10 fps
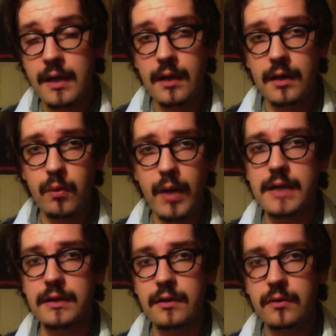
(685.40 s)
a
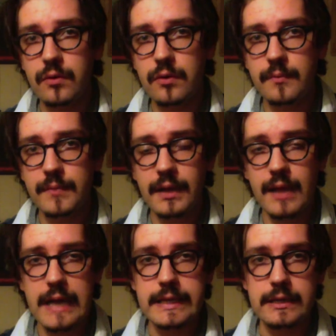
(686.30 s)
quail, or a
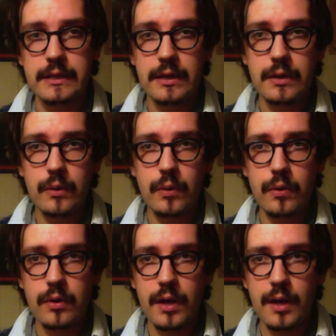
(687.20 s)
lion,
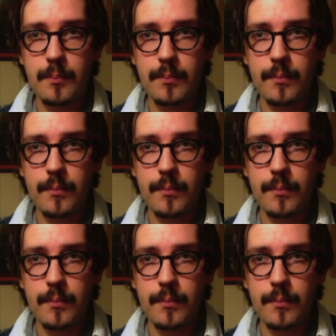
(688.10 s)
or a...